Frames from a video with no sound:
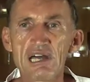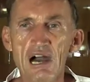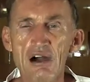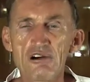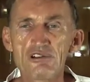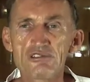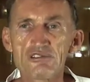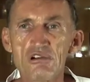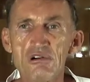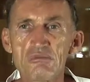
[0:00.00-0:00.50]

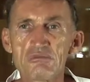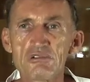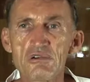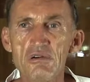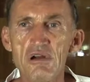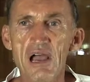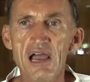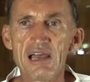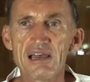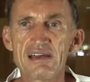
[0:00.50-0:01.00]
outcome you
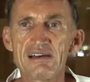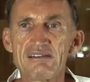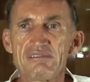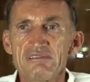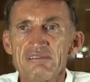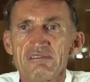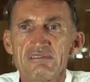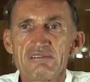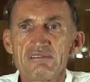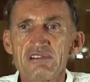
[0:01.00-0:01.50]

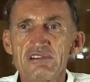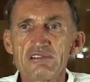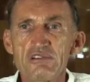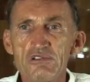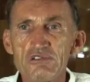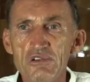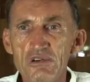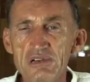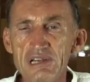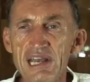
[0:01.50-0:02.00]
are,
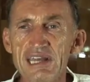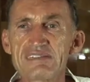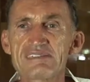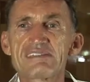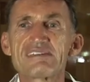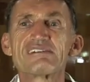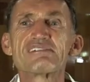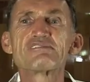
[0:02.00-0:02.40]
you get,